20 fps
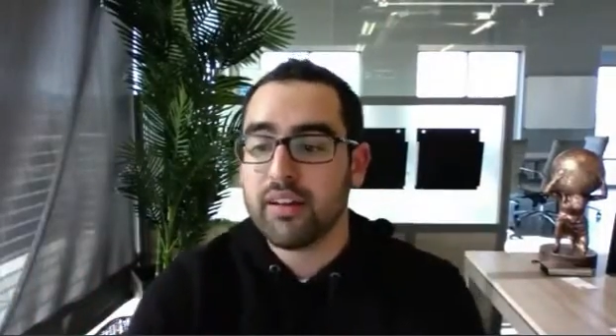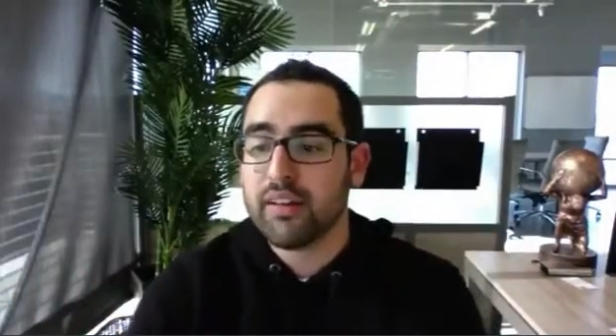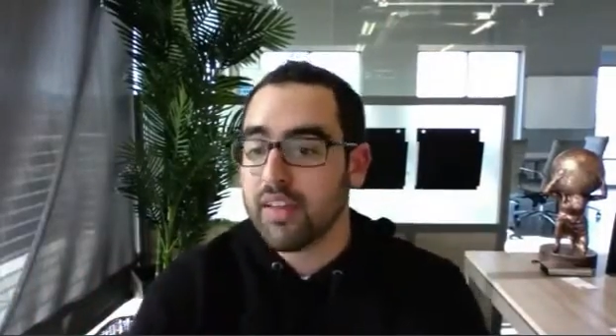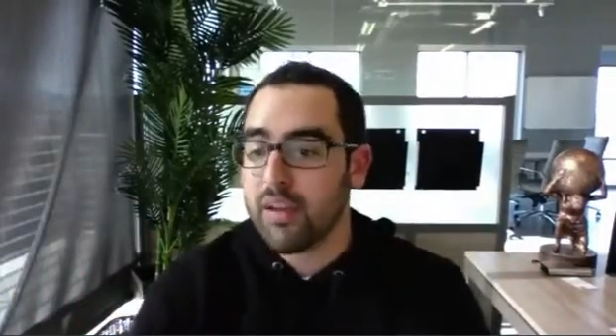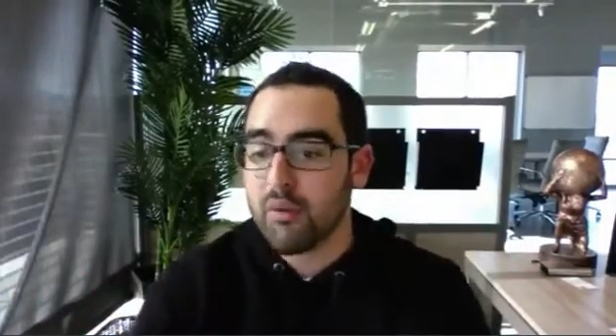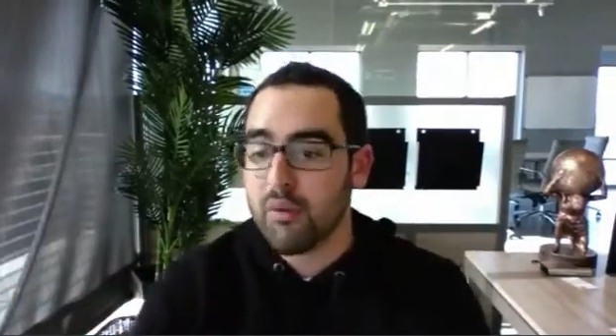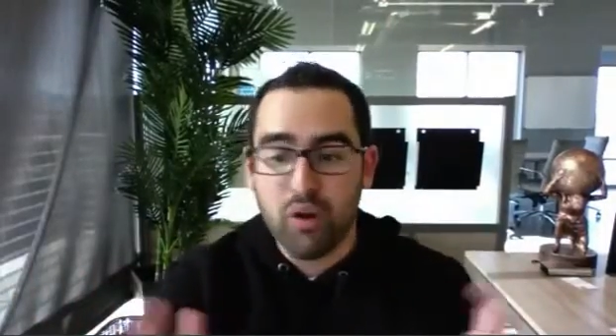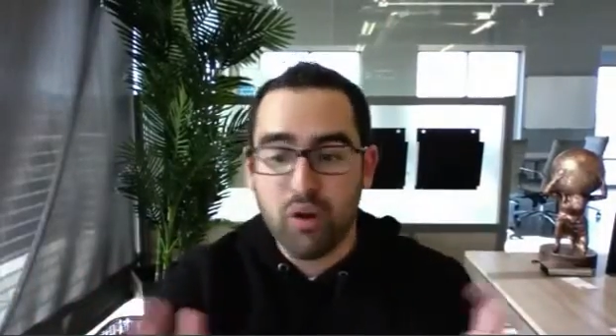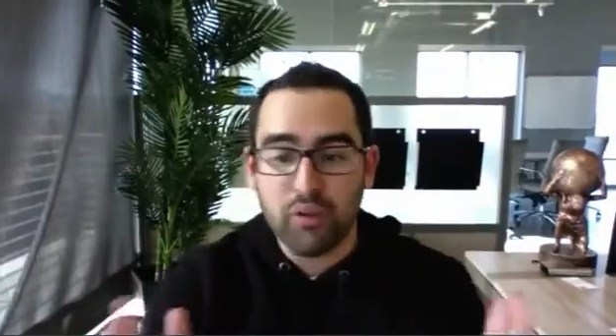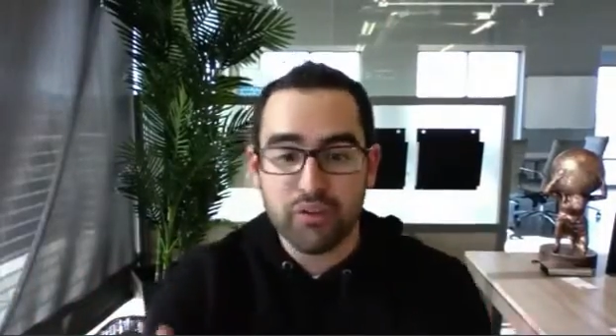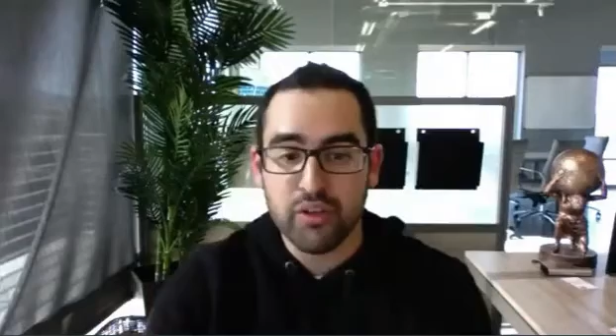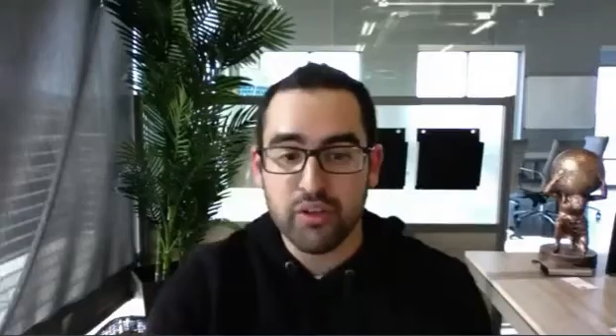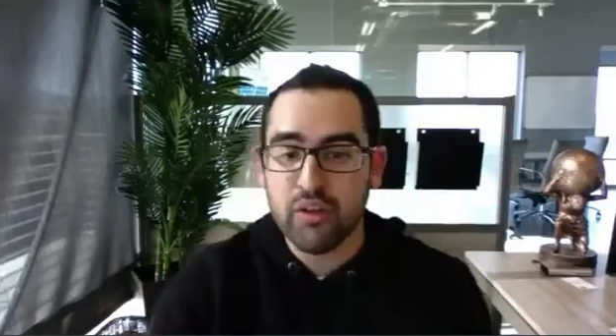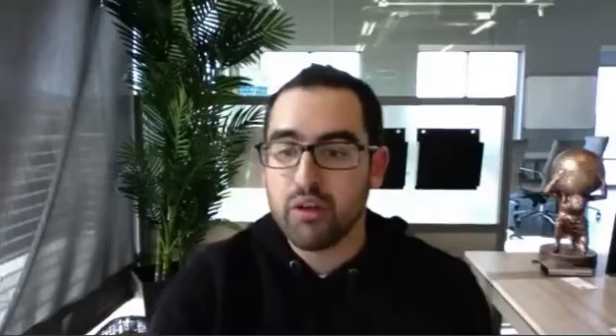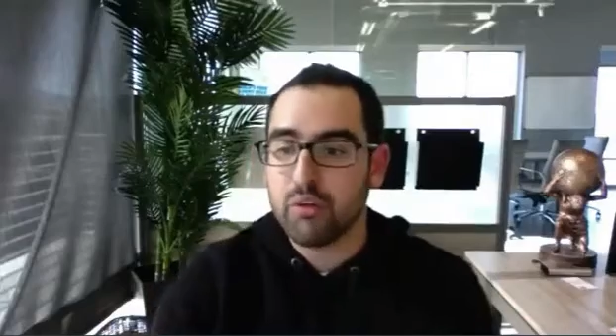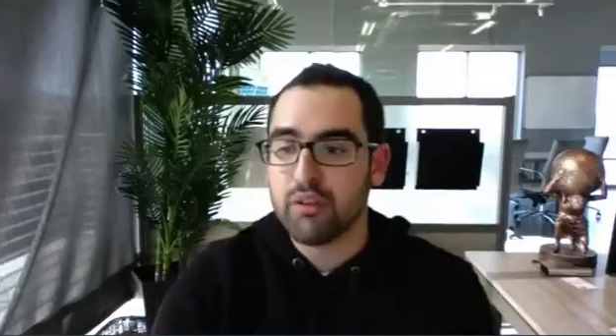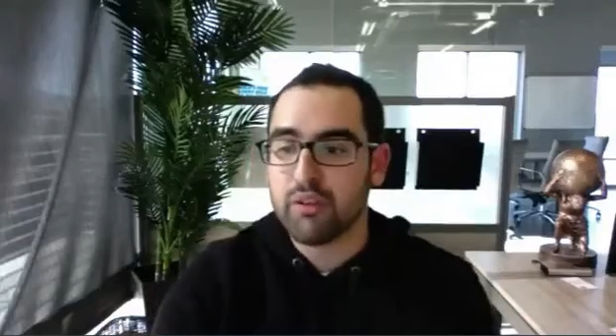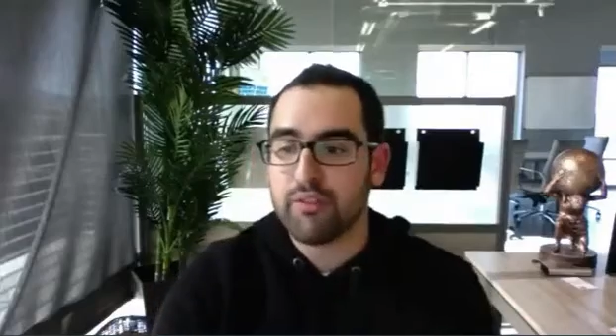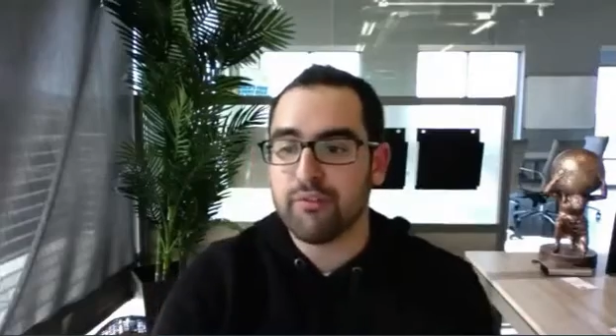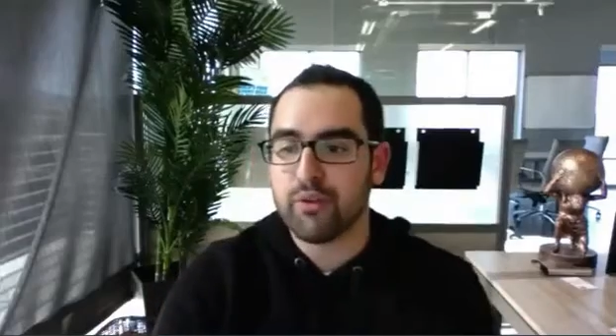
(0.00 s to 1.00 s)
They won't do it
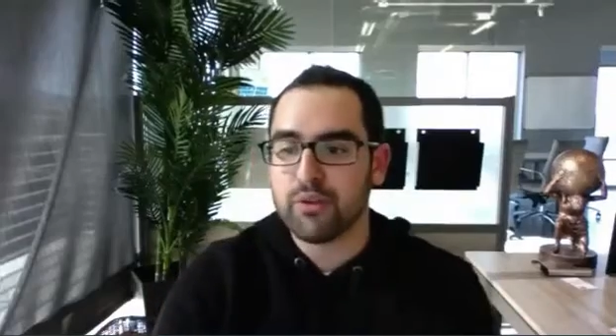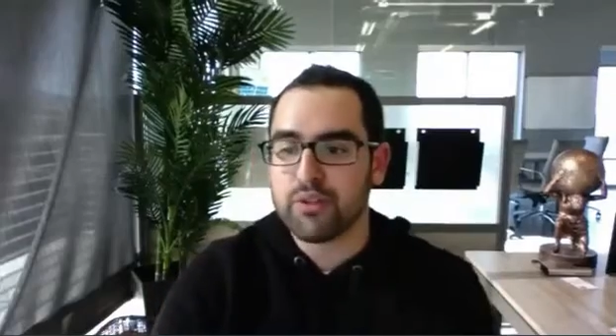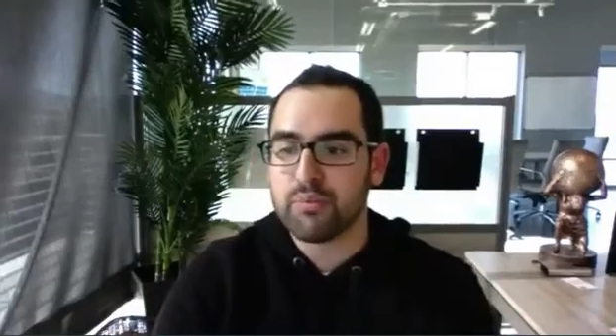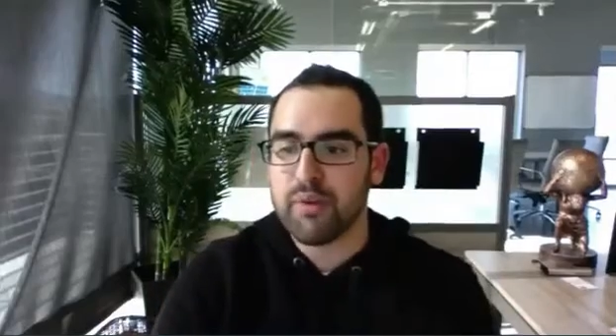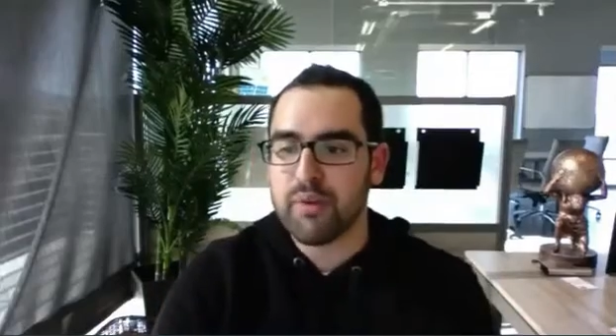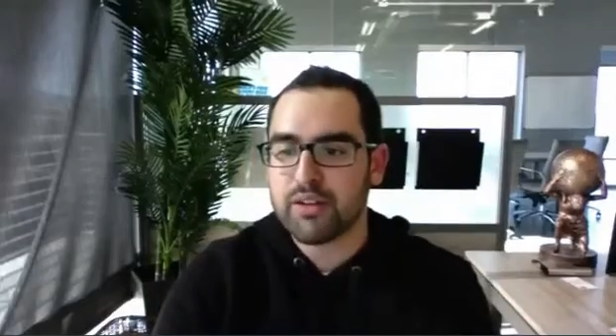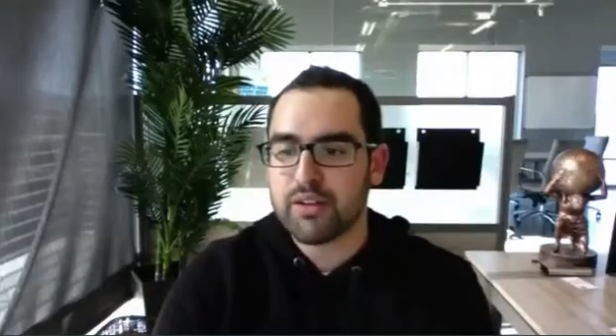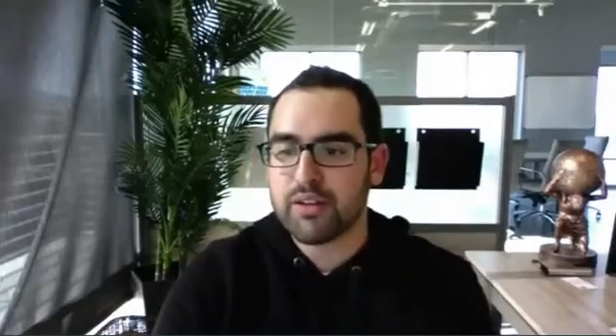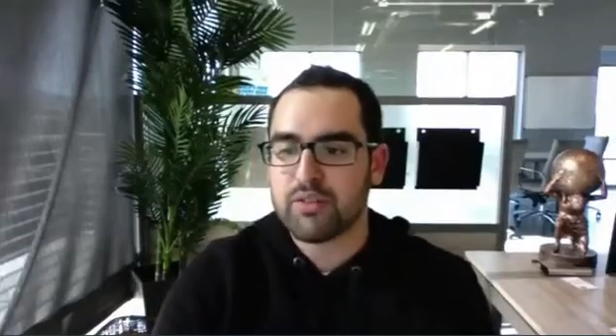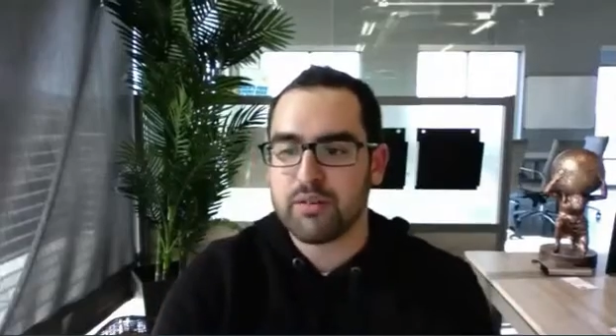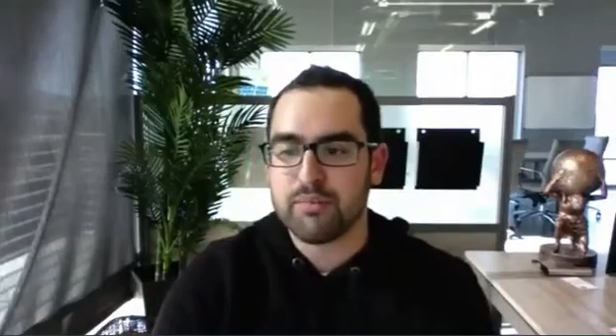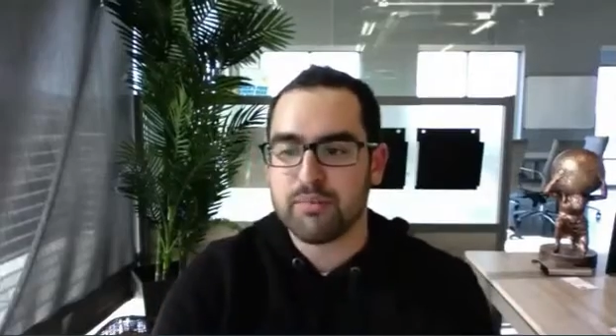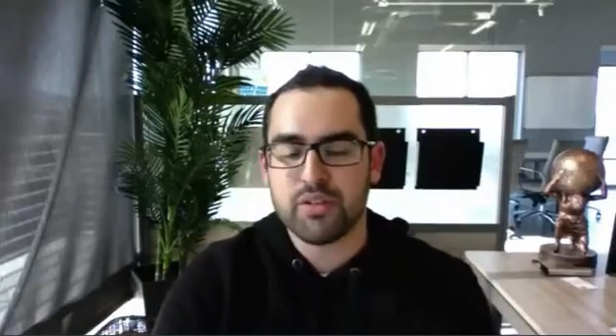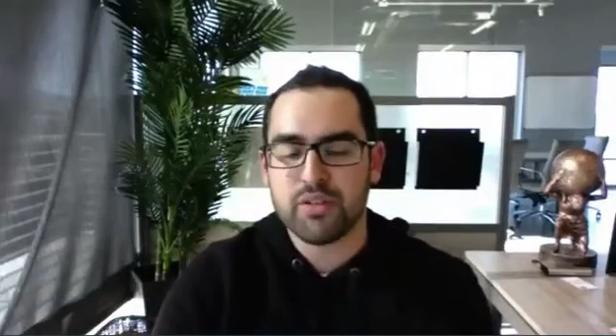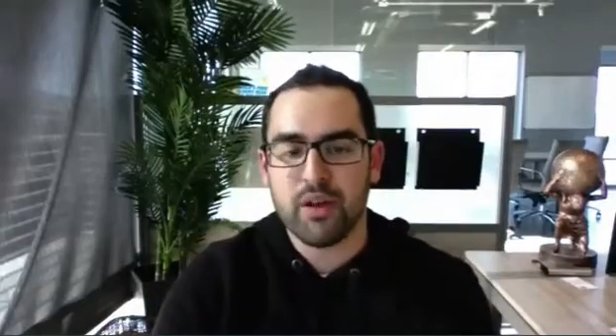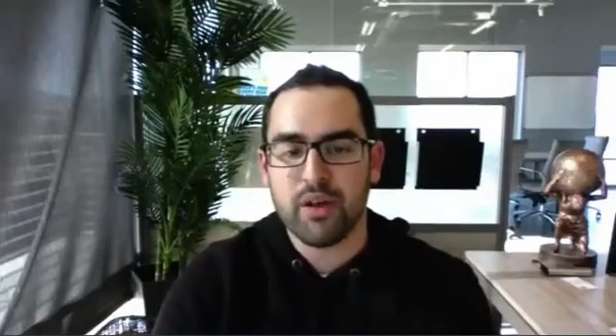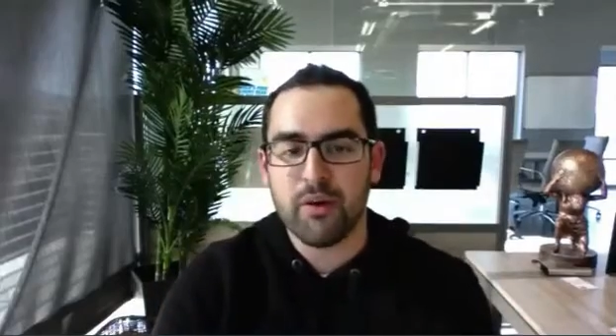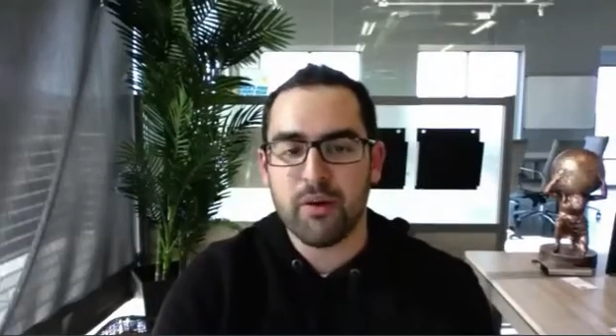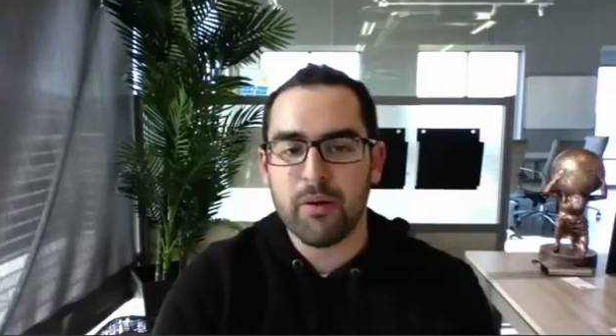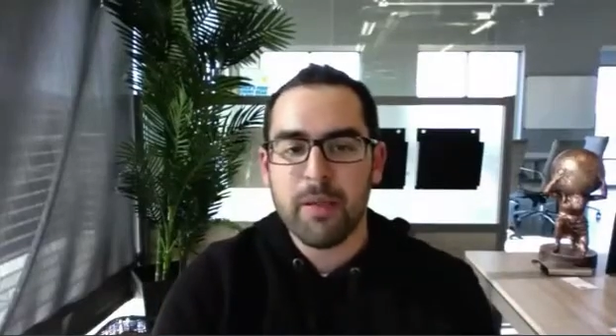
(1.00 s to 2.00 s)
with full spectrum.
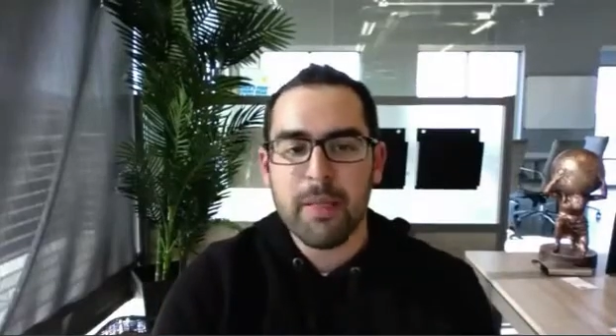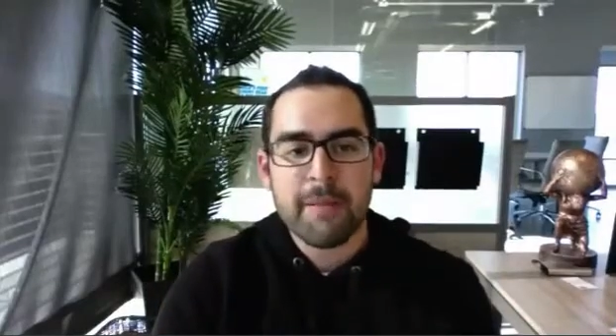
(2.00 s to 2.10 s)
So,